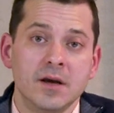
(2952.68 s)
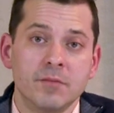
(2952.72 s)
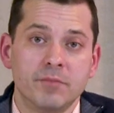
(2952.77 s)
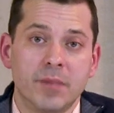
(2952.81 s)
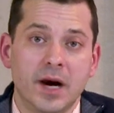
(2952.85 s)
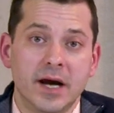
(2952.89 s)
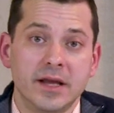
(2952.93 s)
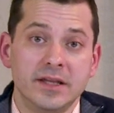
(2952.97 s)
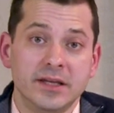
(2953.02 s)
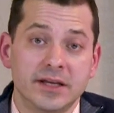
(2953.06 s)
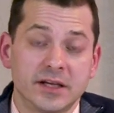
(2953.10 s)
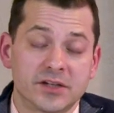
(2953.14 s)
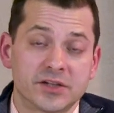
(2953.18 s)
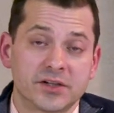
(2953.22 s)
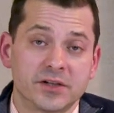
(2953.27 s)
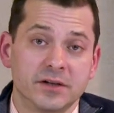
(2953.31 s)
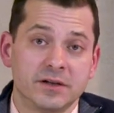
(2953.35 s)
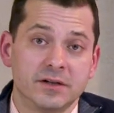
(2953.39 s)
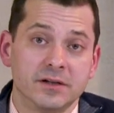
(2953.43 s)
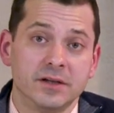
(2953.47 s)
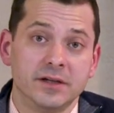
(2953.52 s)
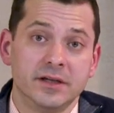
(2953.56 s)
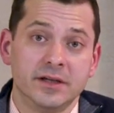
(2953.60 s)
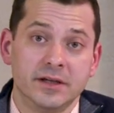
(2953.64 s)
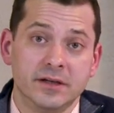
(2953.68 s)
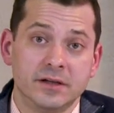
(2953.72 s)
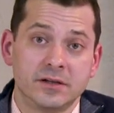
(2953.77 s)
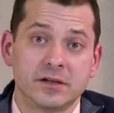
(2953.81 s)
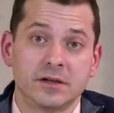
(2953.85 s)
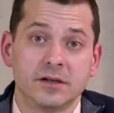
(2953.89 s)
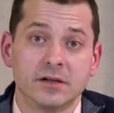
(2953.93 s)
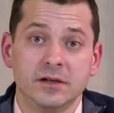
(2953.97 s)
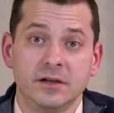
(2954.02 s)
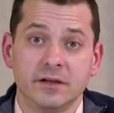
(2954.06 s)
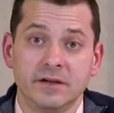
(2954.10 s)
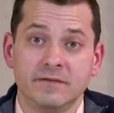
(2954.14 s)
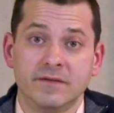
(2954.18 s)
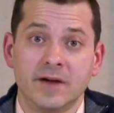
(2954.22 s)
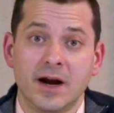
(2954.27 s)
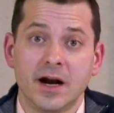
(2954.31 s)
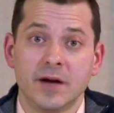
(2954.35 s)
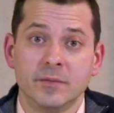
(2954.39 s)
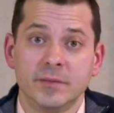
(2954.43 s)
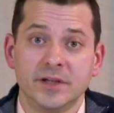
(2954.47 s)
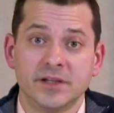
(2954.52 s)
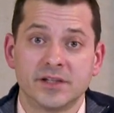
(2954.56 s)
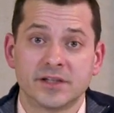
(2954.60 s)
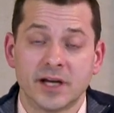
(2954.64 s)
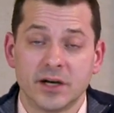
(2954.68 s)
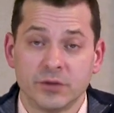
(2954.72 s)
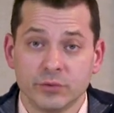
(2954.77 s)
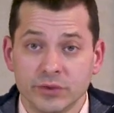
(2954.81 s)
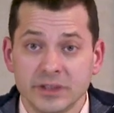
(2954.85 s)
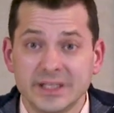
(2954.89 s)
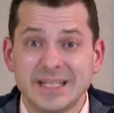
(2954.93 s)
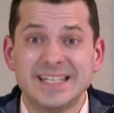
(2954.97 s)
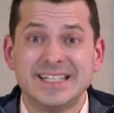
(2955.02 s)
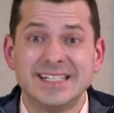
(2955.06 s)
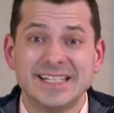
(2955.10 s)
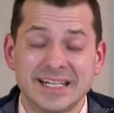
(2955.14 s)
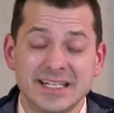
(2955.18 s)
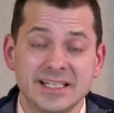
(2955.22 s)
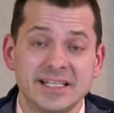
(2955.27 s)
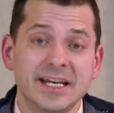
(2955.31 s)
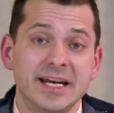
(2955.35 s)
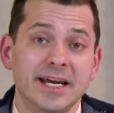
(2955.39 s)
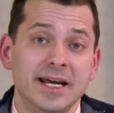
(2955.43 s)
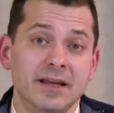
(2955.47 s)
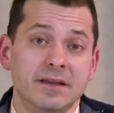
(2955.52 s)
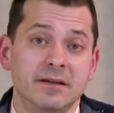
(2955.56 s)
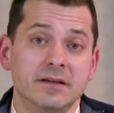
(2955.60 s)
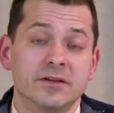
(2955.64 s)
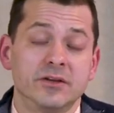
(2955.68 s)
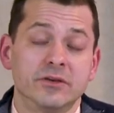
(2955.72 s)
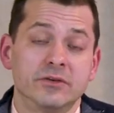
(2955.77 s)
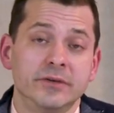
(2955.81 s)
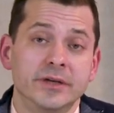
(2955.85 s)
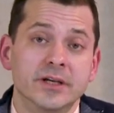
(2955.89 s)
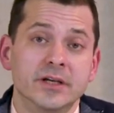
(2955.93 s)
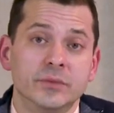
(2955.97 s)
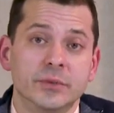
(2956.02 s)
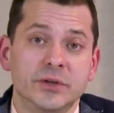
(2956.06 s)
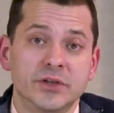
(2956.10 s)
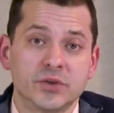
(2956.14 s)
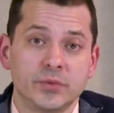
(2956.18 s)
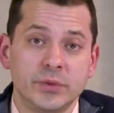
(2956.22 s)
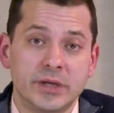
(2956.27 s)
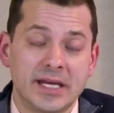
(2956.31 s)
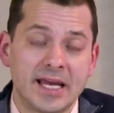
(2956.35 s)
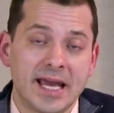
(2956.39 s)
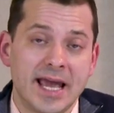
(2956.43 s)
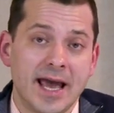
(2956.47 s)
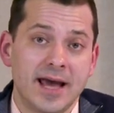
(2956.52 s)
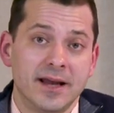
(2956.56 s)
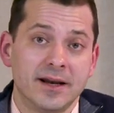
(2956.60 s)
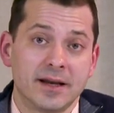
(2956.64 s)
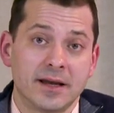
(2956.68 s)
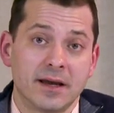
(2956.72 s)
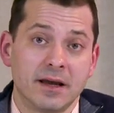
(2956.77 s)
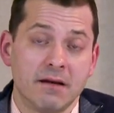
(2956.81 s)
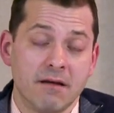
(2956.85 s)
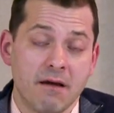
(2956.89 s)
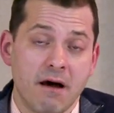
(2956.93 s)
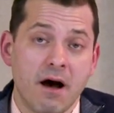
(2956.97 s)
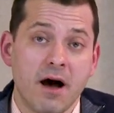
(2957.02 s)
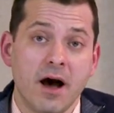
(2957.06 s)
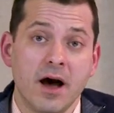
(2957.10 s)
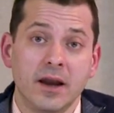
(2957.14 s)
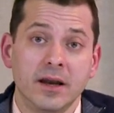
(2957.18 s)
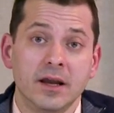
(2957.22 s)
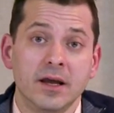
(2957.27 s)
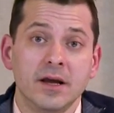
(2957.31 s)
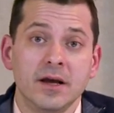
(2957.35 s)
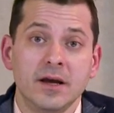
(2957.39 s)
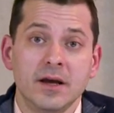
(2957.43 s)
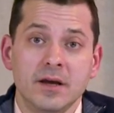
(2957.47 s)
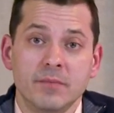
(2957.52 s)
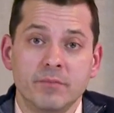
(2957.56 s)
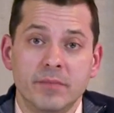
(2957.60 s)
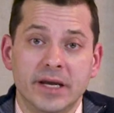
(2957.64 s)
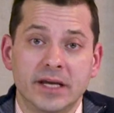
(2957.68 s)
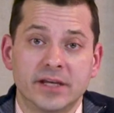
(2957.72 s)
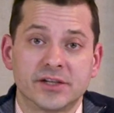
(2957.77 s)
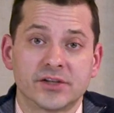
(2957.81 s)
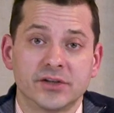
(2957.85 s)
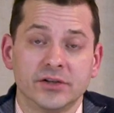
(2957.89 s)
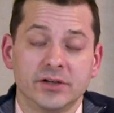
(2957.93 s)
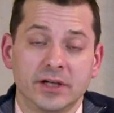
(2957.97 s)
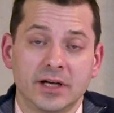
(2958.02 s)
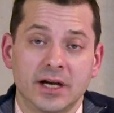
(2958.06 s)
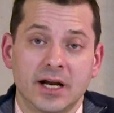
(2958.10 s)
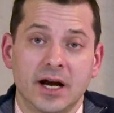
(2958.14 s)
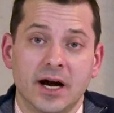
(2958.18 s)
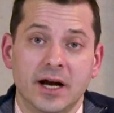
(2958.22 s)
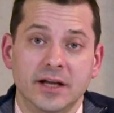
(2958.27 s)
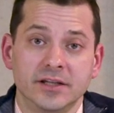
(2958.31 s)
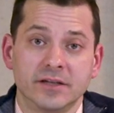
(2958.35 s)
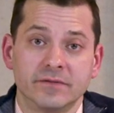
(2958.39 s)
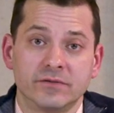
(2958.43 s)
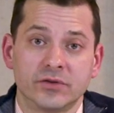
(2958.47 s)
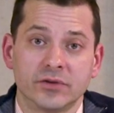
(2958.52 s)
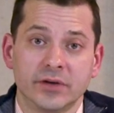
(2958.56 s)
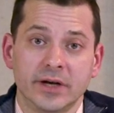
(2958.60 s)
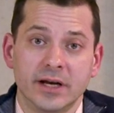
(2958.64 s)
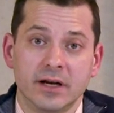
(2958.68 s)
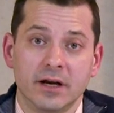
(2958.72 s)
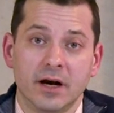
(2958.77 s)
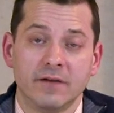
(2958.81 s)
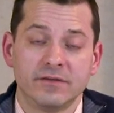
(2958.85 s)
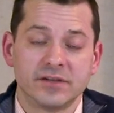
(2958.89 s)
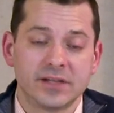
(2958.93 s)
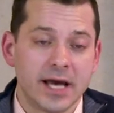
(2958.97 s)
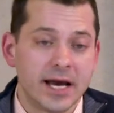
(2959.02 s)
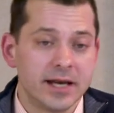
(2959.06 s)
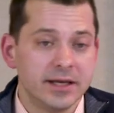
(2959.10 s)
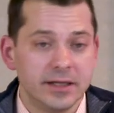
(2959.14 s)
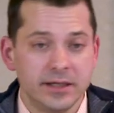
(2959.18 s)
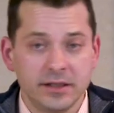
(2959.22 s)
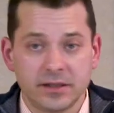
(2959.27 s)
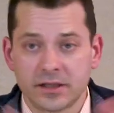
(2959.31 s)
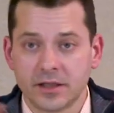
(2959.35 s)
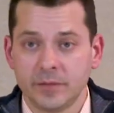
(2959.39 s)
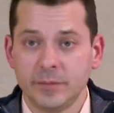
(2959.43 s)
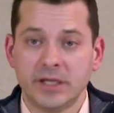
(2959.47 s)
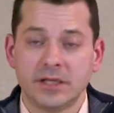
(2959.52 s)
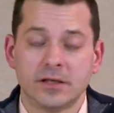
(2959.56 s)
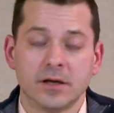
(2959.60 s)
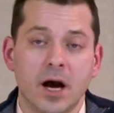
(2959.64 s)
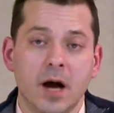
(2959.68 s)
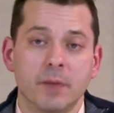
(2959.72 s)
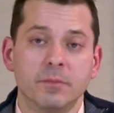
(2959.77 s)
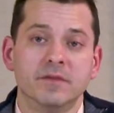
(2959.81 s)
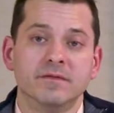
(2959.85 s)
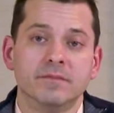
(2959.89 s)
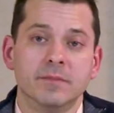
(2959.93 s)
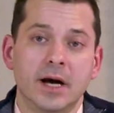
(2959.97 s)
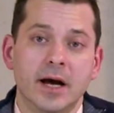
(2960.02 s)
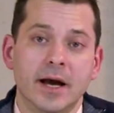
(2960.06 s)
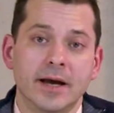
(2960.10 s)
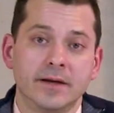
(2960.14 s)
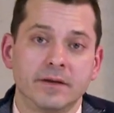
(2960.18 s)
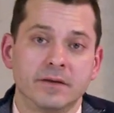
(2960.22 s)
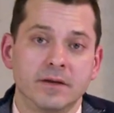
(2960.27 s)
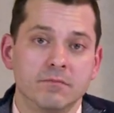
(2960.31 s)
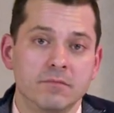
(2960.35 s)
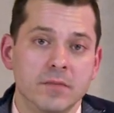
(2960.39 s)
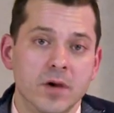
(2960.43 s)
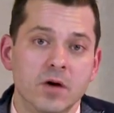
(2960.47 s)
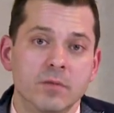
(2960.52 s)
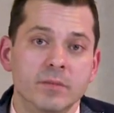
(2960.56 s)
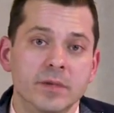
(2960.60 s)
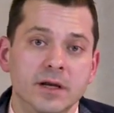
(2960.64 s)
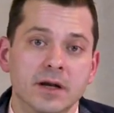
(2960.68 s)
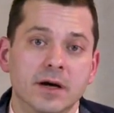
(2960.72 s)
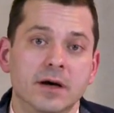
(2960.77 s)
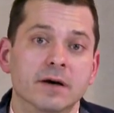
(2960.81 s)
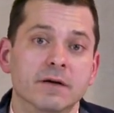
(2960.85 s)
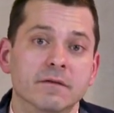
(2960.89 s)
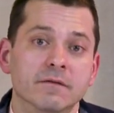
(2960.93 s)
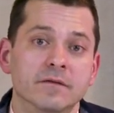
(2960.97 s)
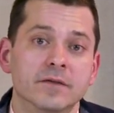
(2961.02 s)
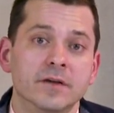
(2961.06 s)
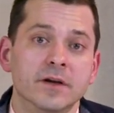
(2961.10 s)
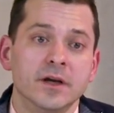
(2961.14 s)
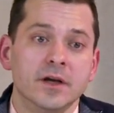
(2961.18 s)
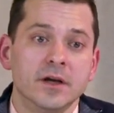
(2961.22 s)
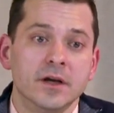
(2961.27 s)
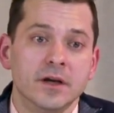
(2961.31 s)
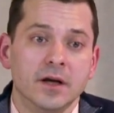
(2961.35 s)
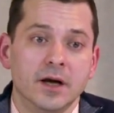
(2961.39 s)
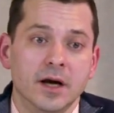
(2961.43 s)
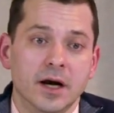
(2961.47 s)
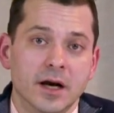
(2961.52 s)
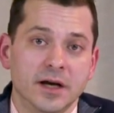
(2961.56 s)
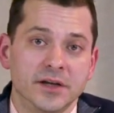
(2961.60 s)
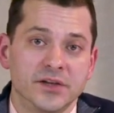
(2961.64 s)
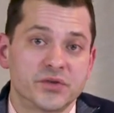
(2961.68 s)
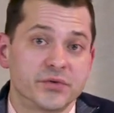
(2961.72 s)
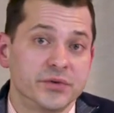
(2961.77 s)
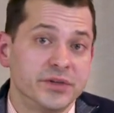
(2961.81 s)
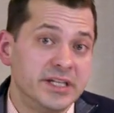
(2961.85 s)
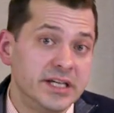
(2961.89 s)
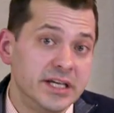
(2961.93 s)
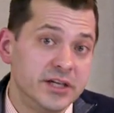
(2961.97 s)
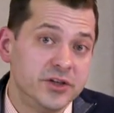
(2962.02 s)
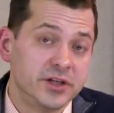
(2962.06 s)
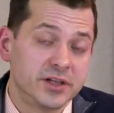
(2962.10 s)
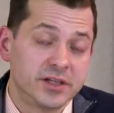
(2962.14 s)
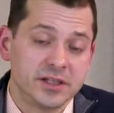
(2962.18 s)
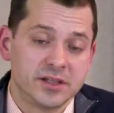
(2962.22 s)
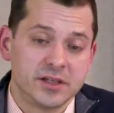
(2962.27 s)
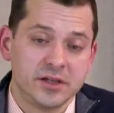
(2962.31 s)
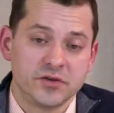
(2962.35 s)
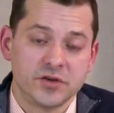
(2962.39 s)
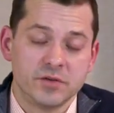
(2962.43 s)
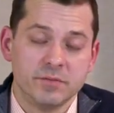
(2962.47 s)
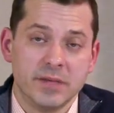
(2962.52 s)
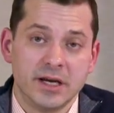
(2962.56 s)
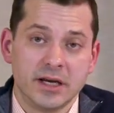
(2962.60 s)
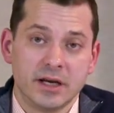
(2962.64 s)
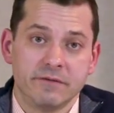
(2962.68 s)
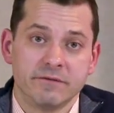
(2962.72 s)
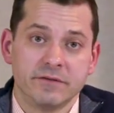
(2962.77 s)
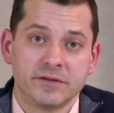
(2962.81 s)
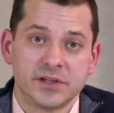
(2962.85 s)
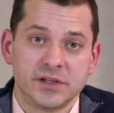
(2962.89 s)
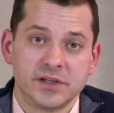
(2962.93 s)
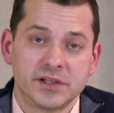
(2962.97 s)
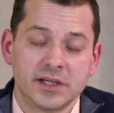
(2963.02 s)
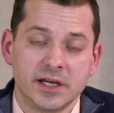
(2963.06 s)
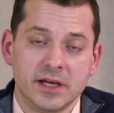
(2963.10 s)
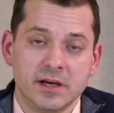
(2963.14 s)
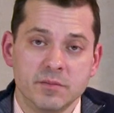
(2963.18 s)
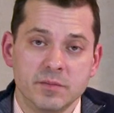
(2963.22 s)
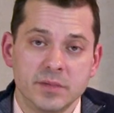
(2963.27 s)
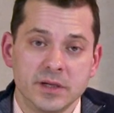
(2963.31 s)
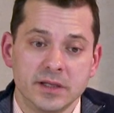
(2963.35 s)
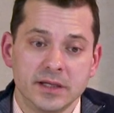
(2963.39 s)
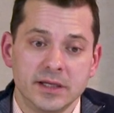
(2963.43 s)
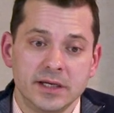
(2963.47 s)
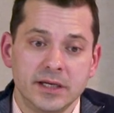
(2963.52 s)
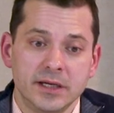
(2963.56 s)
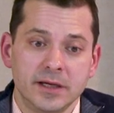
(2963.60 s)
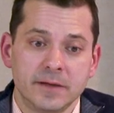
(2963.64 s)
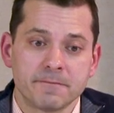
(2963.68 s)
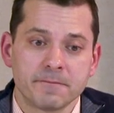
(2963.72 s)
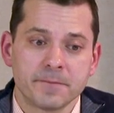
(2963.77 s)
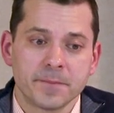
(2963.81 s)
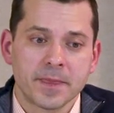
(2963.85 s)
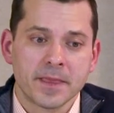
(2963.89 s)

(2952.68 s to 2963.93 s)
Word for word: by the external and internal environments that really dictate the degree to which we can and cannot make certain kinds of trade-offs. That needs to be top of mind at the moment of uh, strategic decision-making for sustainability.